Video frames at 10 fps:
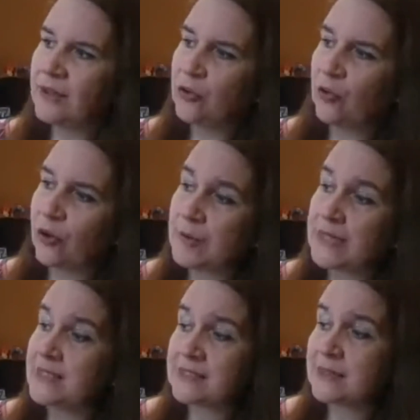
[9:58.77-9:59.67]

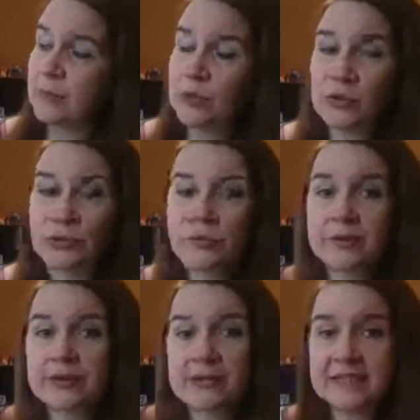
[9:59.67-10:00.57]
Norman doesn't move.
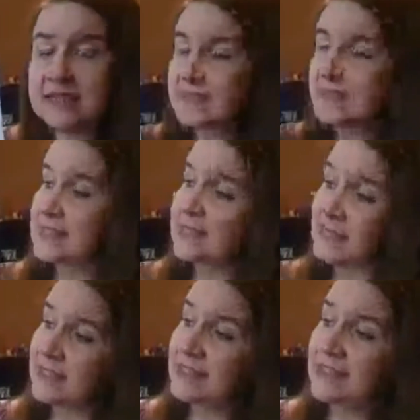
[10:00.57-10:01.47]
He doesn't,
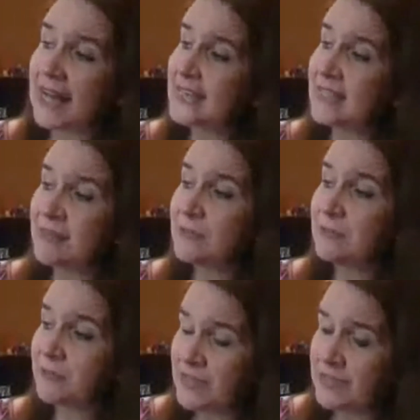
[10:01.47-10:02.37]
not even a
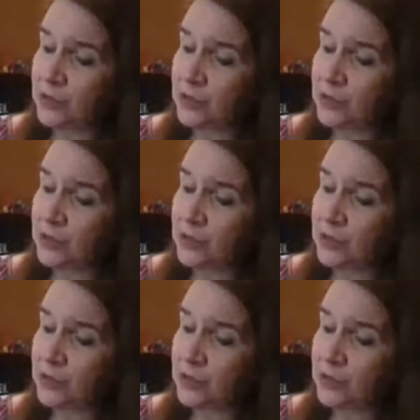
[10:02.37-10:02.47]
fin